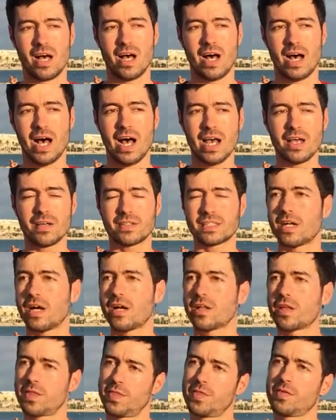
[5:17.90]
I
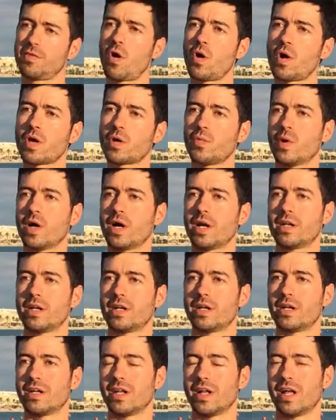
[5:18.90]
started throwing
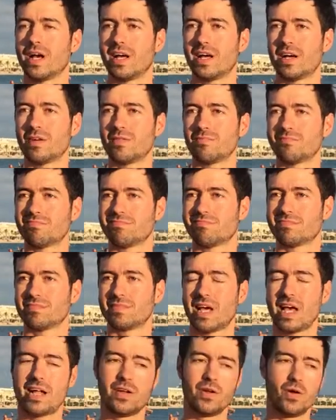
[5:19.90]
when I
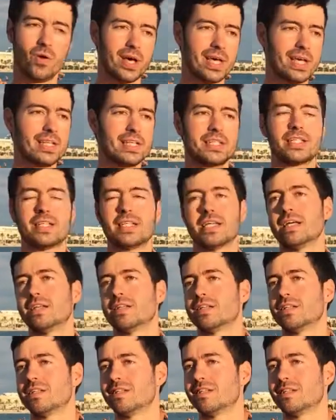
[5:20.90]
had no internet,